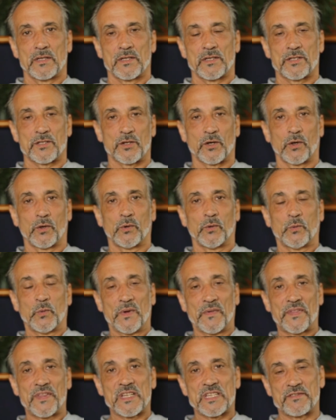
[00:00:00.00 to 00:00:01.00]
So
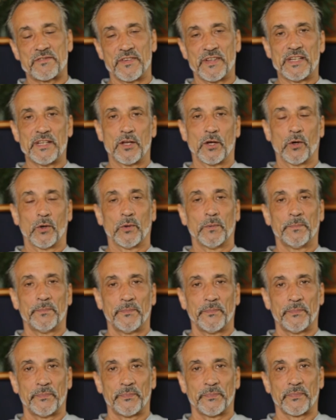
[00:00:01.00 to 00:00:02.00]
with this video,
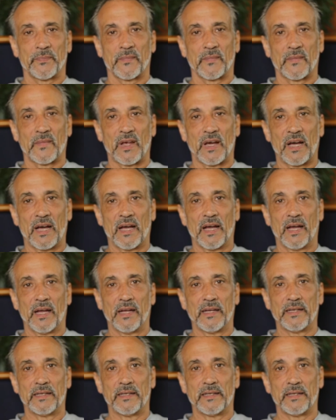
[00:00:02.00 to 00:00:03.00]
I
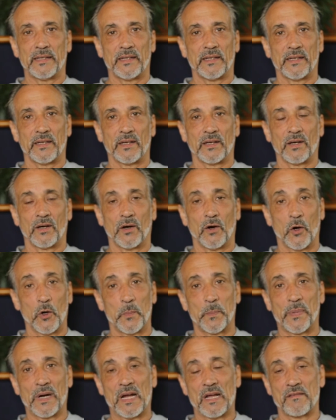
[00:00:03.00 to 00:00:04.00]

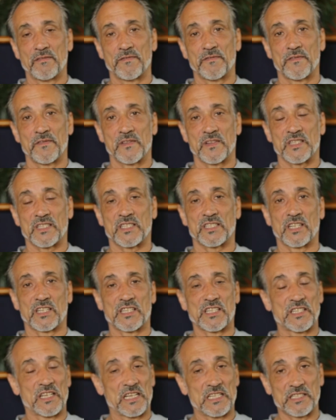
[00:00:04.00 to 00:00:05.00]
hope I've
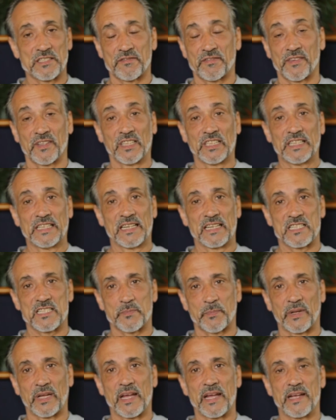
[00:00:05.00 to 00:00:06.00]
successfully
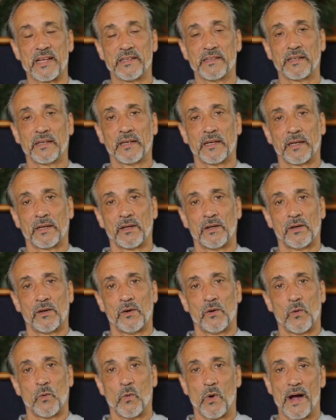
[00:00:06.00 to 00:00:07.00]
explained
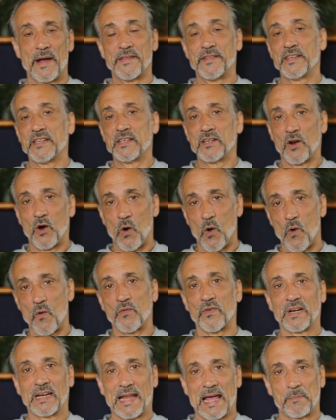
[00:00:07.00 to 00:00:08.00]
why the
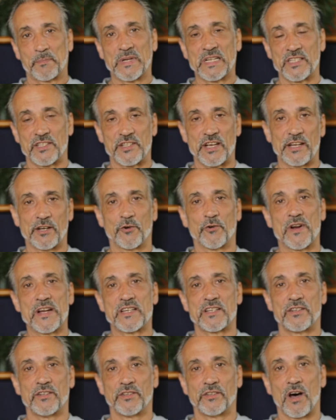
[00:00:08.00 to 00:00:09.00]
overlapping
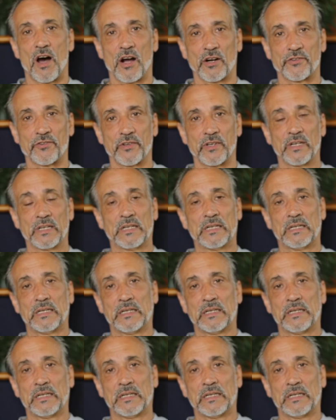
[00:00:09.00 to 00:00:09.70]
generation doctrine